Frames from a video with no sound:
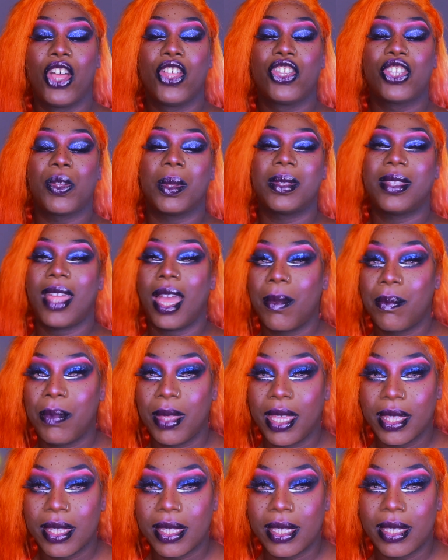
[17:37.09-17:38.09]
So with that
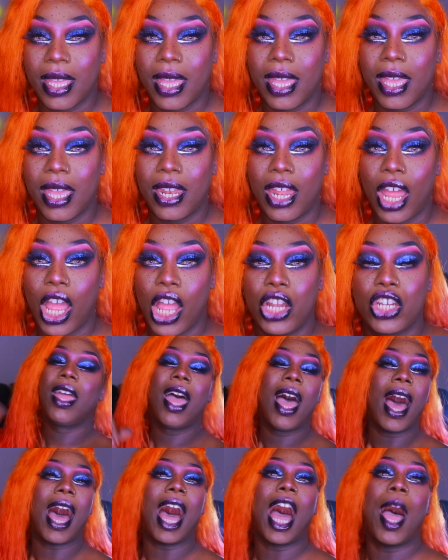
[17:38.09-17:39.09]
being said,
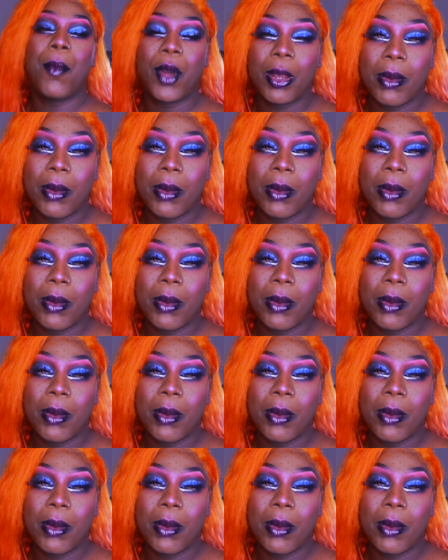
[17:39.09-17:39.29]
I'm